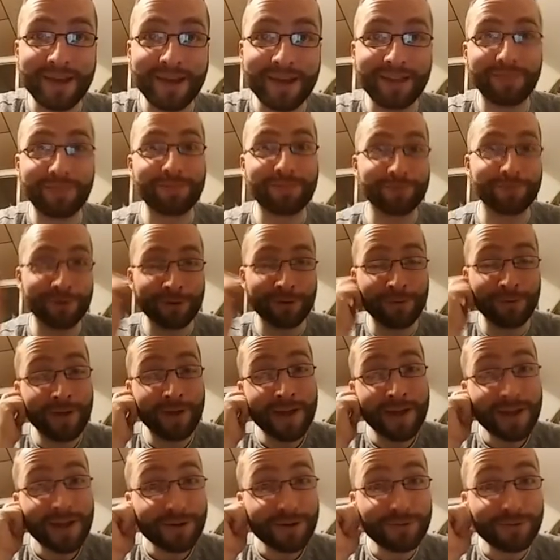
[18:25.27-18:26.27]
it through
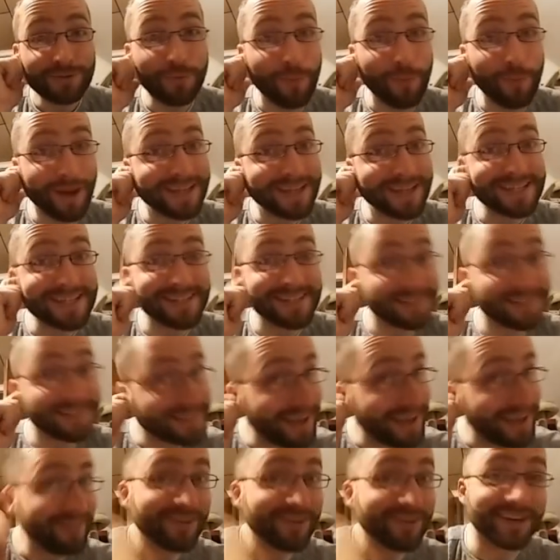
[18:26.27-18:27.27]

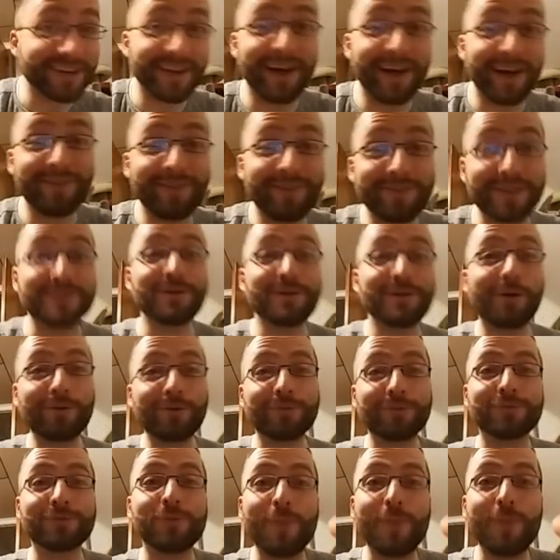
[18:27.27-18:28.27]
27 of the
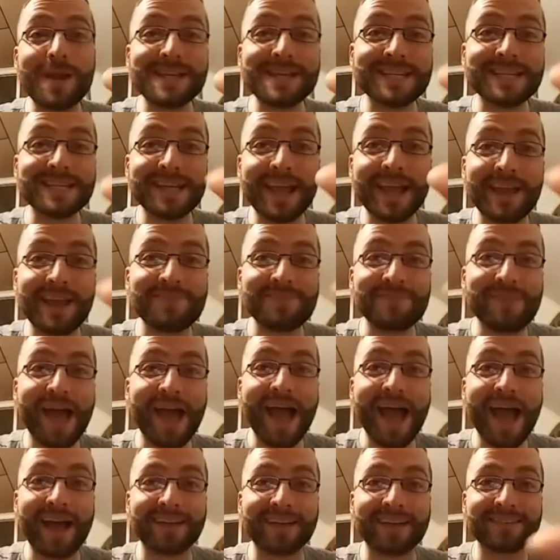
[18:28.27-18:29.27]
total 28
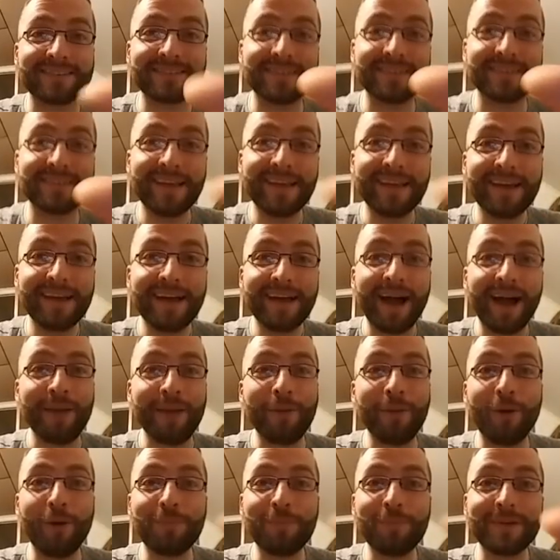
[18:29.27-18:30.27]
packs
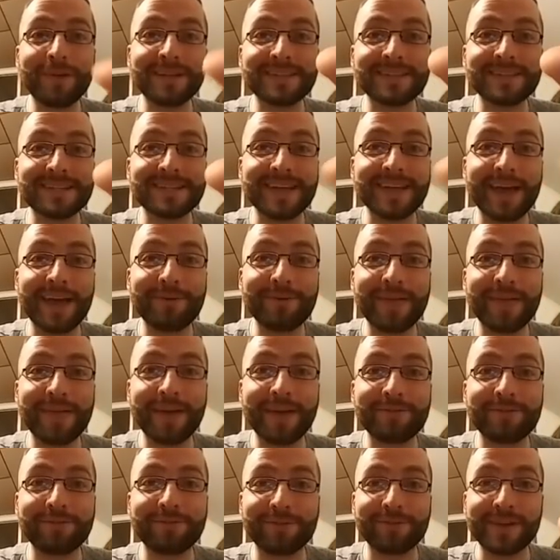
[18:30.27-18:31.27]
I'm opening today without
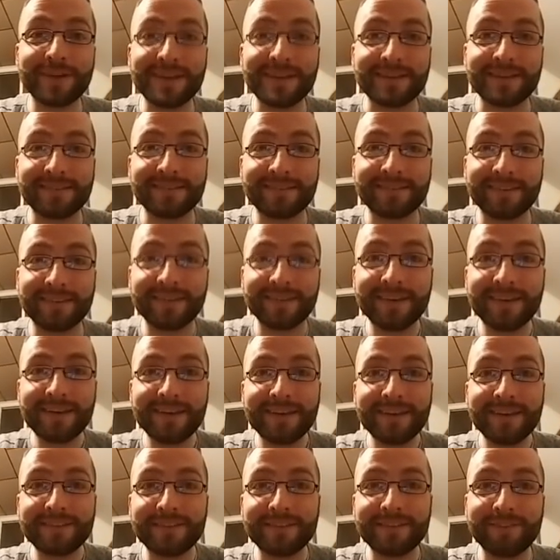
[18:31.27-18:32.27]
a freeze.
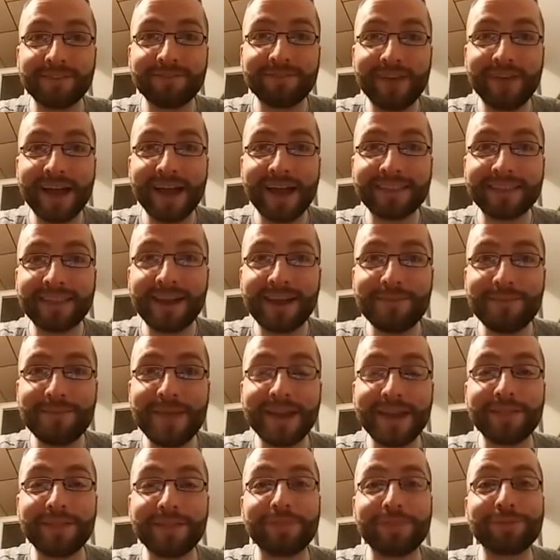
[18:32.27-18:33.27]
So the fact that I
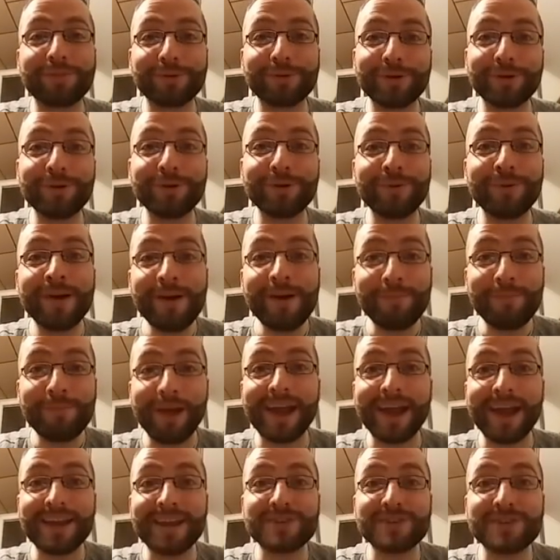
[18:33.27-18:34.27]
made it through
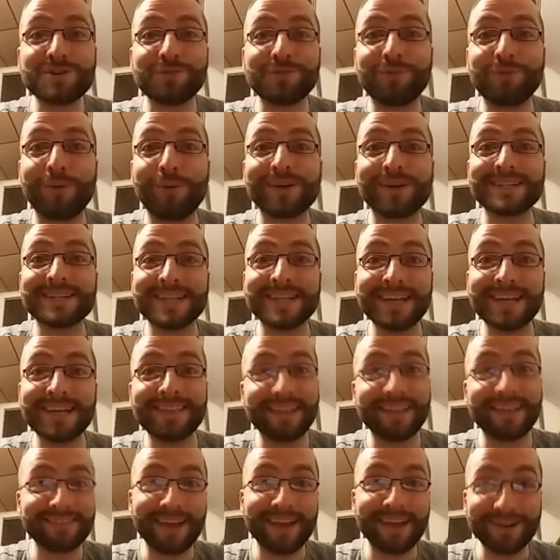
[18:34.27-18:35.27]
my initial 14,
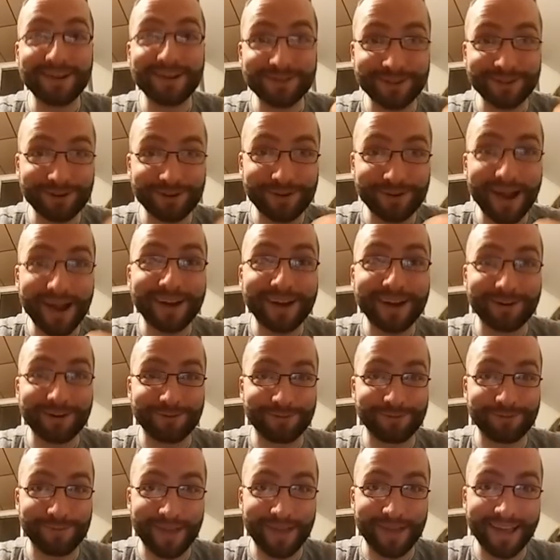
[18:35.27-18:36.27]
that's actually a record
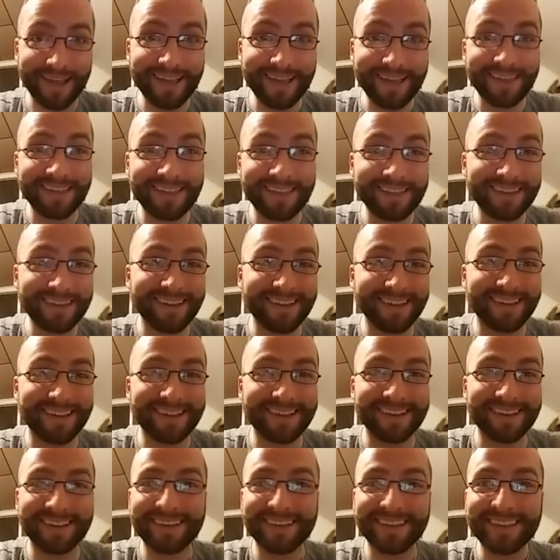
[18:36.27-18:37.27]
for me.
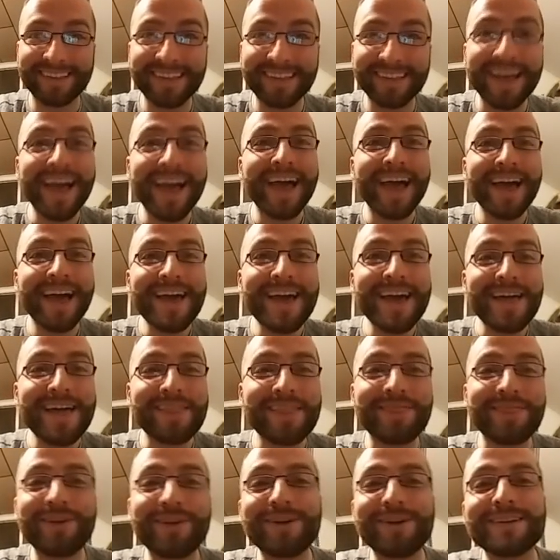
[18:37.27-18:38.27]

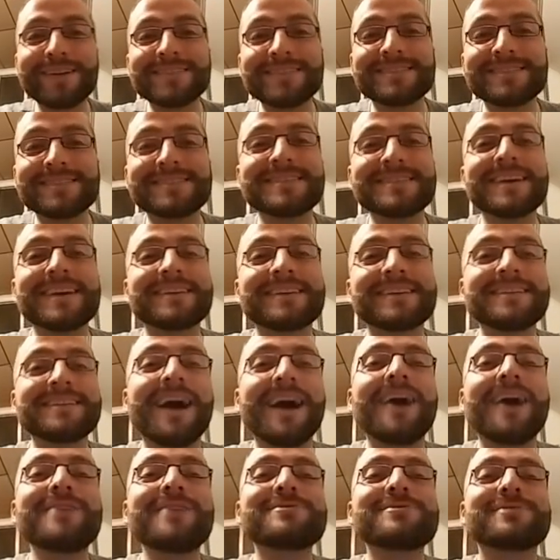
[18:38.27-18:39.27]

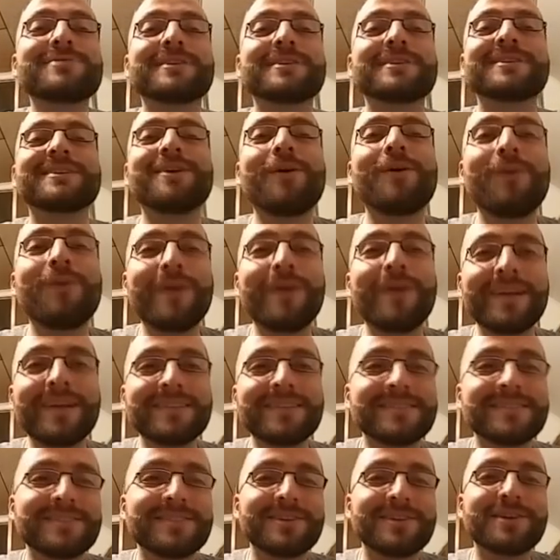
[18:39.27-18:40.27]
3,600
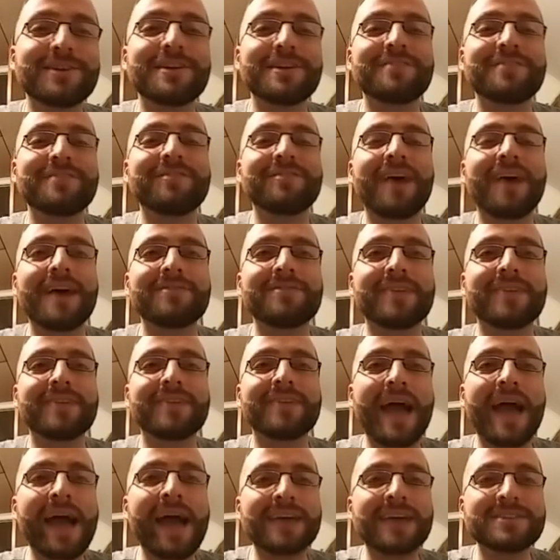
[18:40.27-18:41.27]
coins, 35
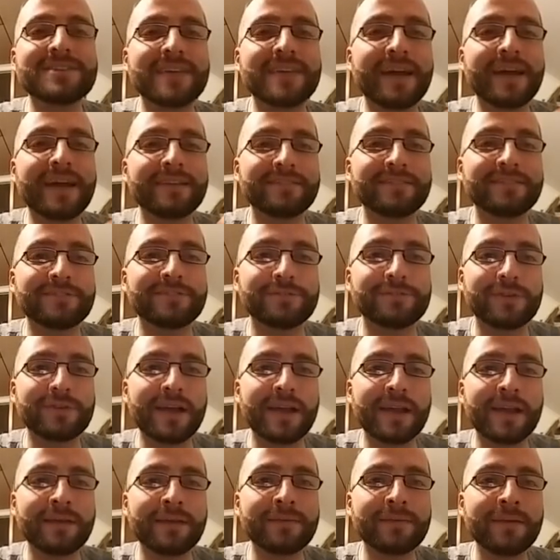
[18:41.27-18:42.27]
cash, that is great.